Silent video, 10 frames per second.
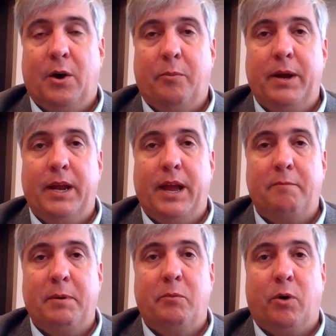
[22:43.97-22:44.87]
We
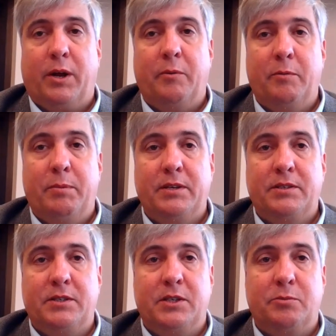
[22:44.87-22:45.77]
have been working with
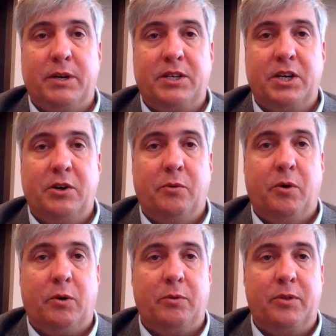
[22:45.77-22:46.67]
businesses. We continue to
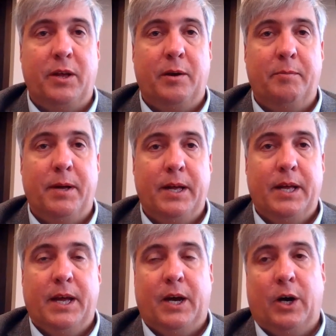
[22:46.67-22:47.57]
work with them.
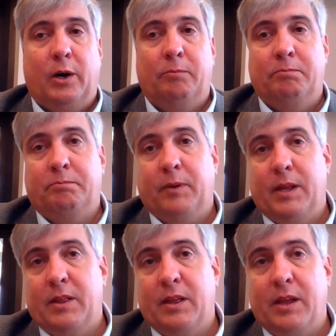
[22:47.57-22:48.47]
For
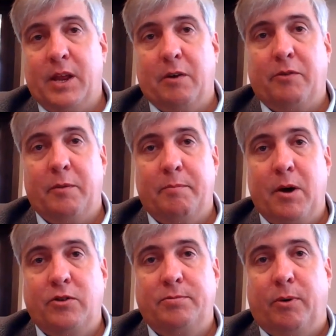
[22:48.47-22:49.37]
the
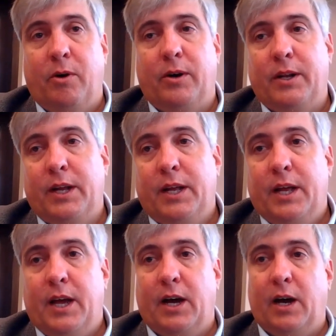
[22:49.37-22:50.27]
most part,
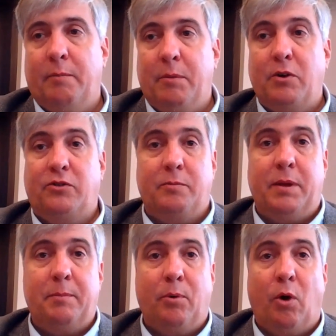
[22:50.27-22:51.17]
most of the
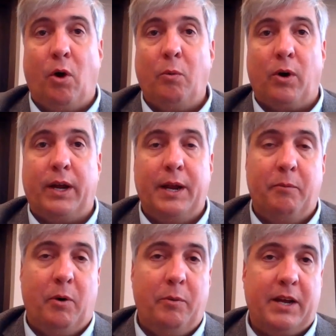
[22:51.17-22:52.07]
people are working, and
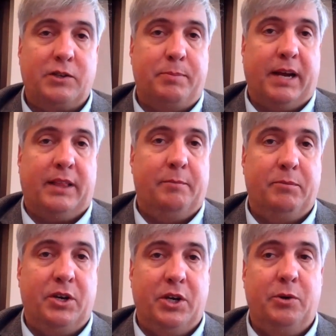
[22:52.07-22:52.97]
what we expect them
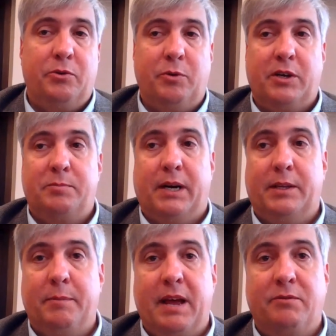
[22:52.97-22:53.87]
to do is we
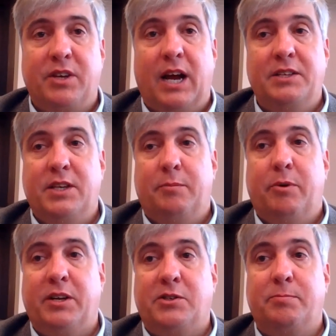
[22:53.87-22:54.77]
expect them to have signs up.
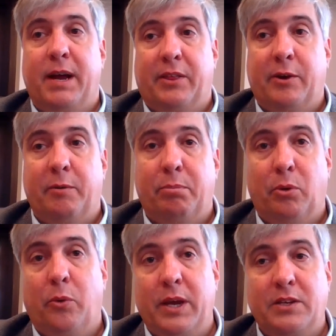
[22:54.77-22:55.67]
We expect their
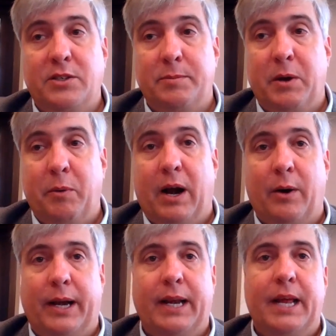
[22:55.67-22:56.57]
employees to be
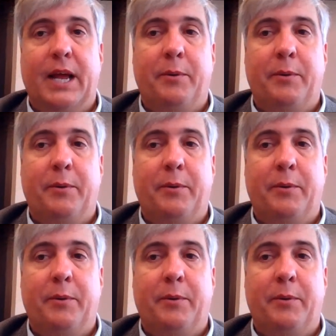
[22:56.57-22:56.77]
wearing.